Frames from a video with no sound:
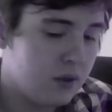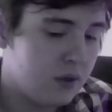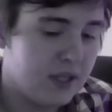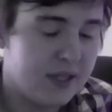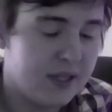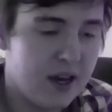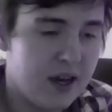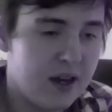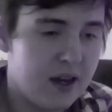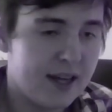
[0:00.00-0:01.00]
she
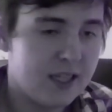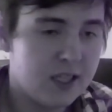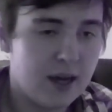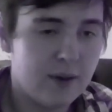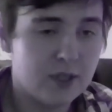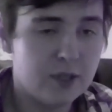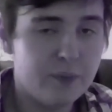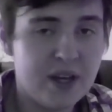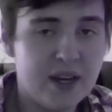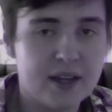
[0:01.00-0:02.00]
said I was
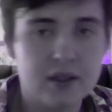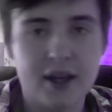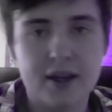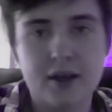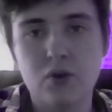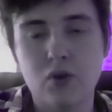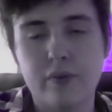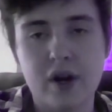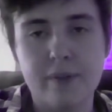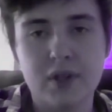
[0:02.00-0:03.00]
speeding like too
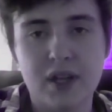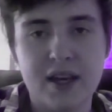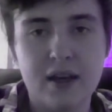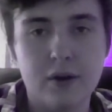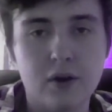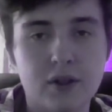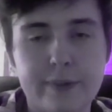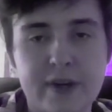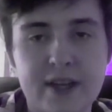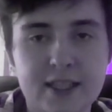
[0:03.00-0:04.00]
abruptly, not
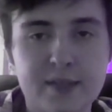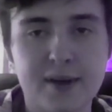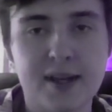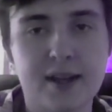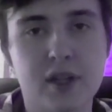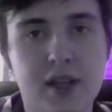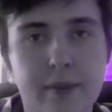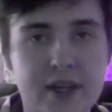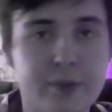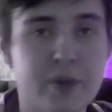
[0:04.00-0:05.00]
speeding, but like
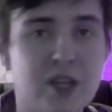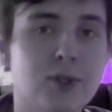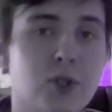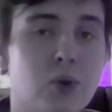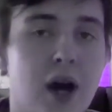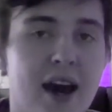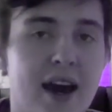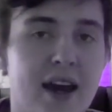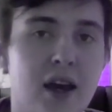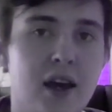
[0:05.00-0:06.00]
my speed was too
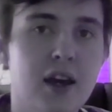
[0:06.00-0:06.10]
high.